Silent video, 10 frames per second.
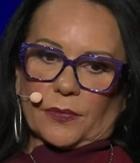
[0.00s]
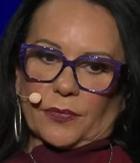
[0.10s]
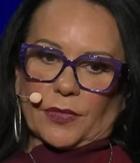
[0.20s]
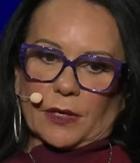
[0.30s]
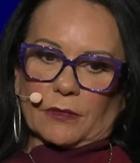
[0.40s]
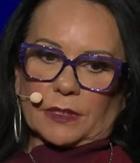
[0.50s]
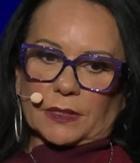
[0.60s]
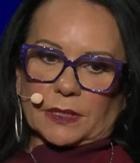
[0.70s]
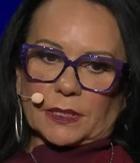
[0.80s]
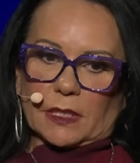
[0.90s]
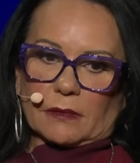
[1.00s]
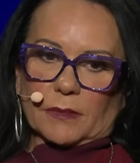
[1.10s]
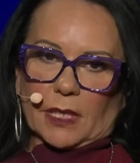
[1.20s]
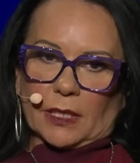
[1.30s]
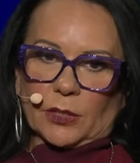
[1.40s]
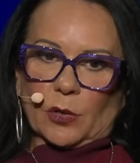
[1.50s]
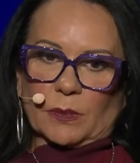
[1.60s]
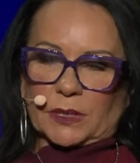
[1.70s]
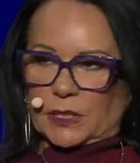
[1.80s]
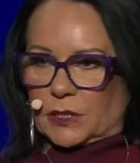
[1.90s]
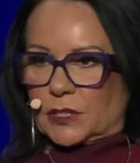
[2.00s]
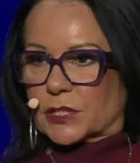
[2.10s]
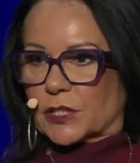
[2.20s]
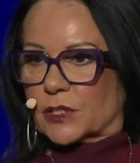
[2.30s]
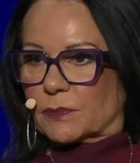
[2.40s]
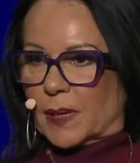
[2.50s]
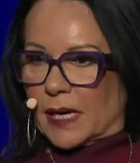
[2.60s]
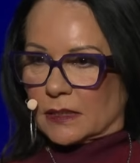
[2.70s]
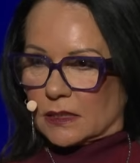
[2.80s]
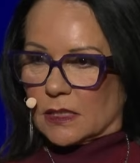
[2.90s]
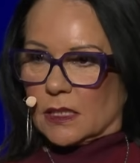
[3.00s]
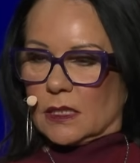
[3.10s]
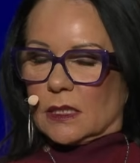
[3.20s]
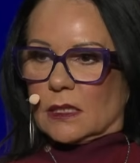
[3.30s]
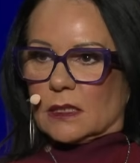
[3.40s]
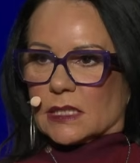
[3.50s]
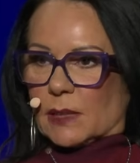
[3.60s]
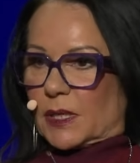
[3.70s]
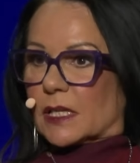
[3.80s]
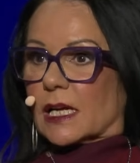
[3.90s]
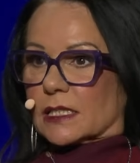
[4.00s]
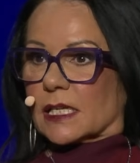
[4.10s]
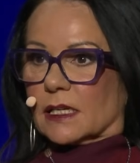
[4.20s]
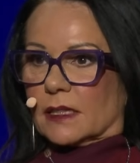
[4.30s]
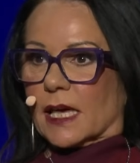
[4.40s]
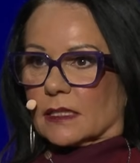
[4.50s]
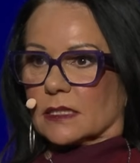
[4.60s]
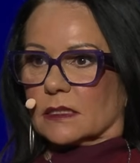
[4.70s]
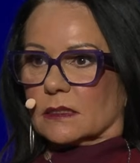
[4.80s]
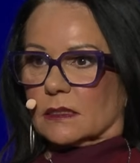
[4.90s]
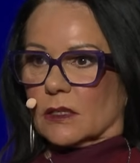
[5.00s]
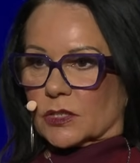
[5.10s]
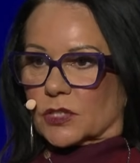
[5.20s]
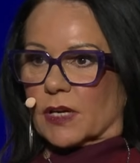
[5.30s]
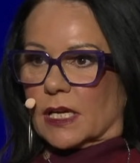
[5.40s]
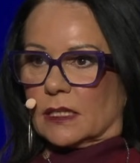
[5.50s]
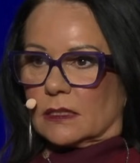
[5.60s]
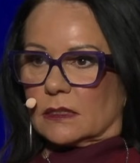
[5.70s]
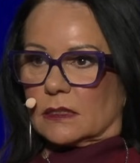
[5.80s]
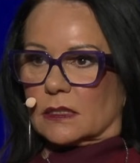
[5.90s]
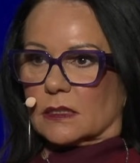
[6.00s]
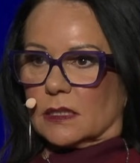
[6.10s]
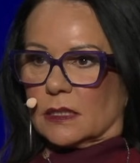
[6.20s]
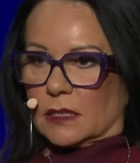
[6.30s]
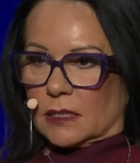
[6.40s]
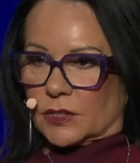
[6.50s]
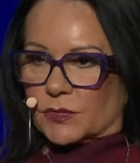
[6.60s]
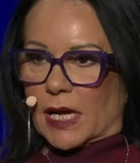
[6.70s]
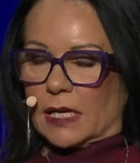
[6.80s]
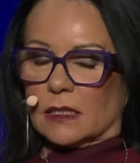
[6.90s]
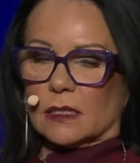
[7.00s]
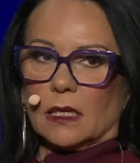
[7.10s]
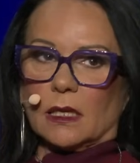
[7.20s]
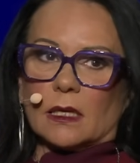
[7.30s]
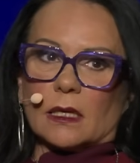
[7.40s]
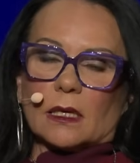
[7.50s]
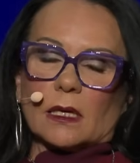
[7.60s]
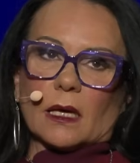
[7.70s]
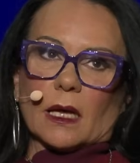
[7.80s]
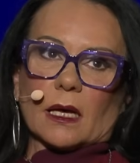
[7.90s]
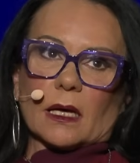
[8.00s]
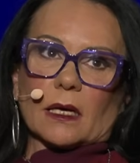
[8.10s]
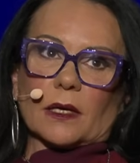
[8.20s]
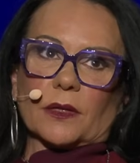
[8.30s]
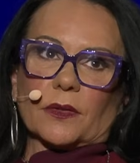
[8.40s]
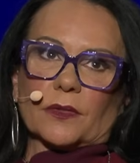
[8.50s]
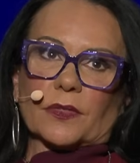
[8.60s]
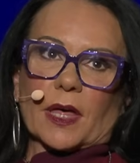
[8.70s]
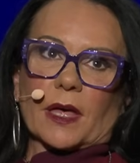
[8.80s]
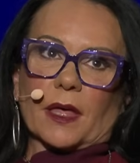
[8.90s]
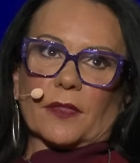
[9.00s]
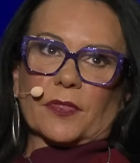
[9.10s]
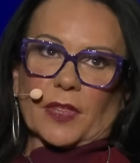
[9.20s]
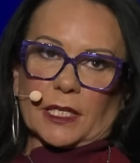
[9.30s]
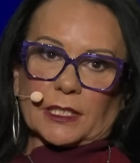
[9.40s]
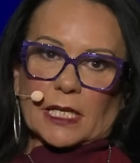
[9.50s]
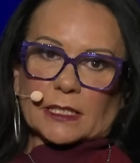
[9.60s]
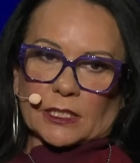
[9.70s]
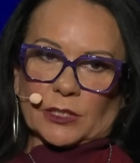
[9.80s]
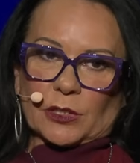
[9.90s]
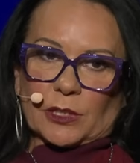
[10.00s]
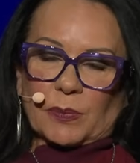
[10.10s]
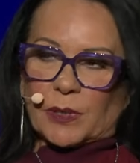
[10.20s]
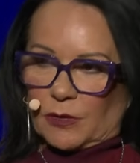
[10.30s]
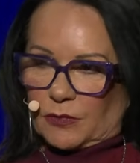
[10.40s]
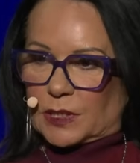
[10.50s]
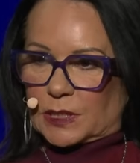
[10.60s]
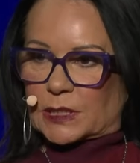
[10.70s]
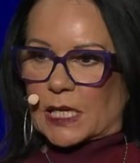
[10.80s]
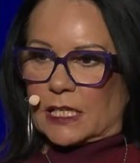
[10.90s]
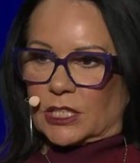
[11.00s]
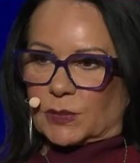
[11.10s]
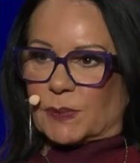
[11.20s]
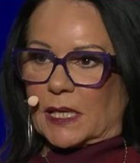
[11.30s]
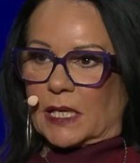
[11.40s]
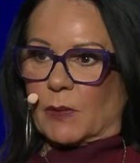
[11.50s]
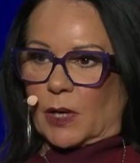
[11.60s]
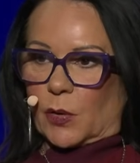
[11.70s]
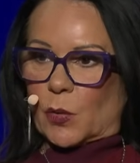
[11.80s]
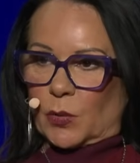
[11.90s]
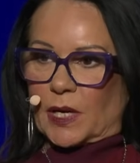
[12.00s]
is enormous concern about something like 10,000 Australians in Israel. There does not appear at this stage to be anyone caught